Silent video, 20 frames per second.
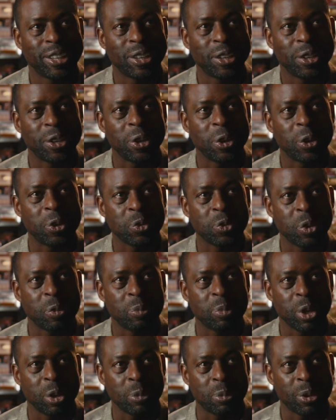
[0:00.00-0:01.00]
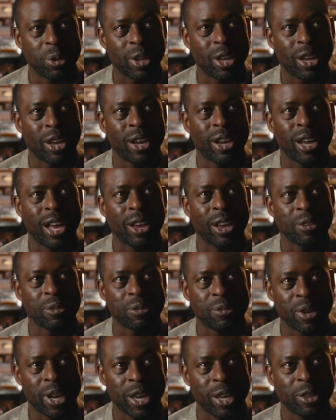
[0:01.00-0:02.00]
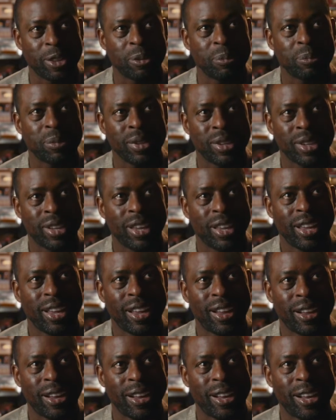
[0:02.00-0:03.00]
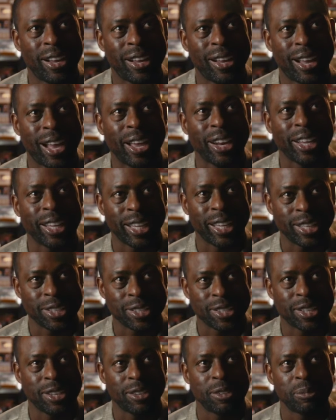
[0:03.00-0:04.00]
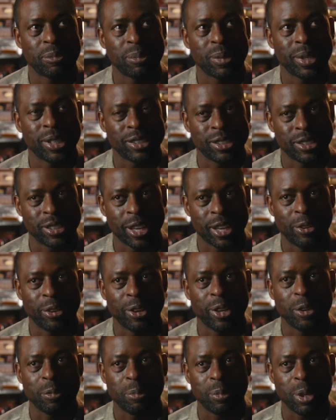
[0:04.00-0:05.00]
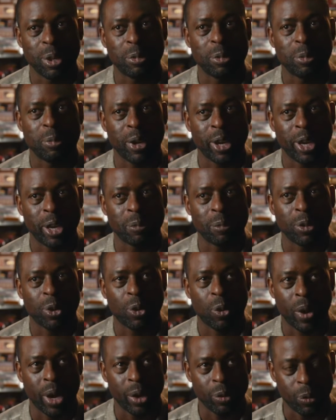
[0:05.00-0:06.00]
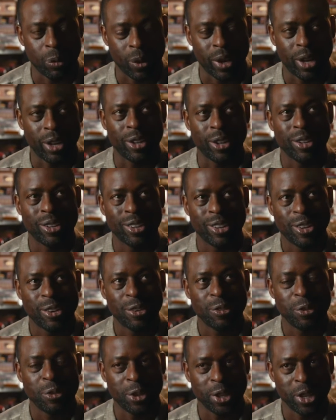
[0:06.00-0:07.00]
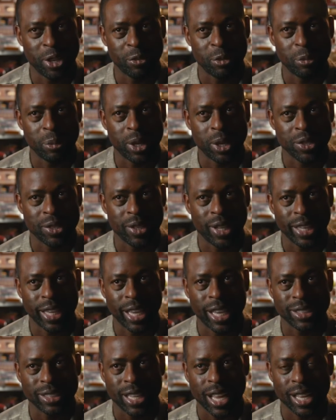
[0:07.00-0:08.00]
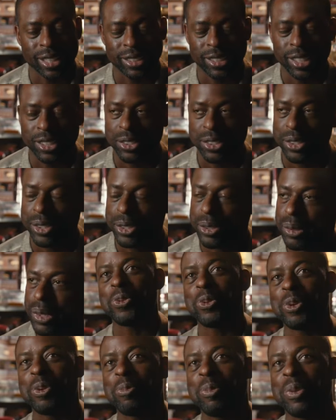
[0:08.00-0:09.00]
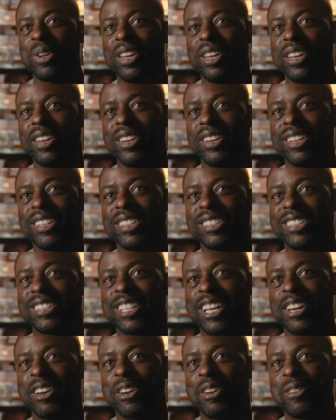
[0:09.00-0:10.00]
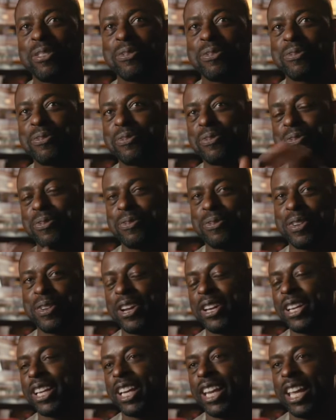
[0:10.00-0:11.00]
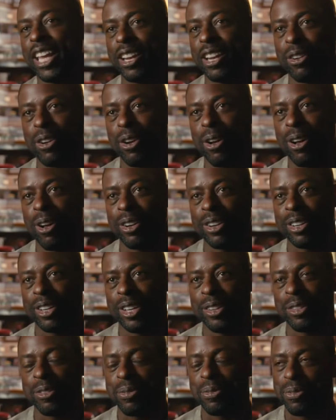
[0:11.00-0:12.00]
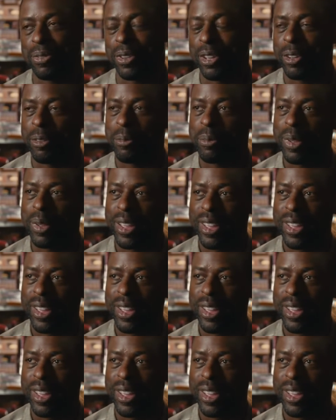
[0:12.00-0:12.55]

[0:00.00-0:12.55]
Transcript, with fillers: knows where people are, how to find them uh, how to get to them, etc. And people pay him quite well for the information that he has access to. We meet Serra fairly later on in the film.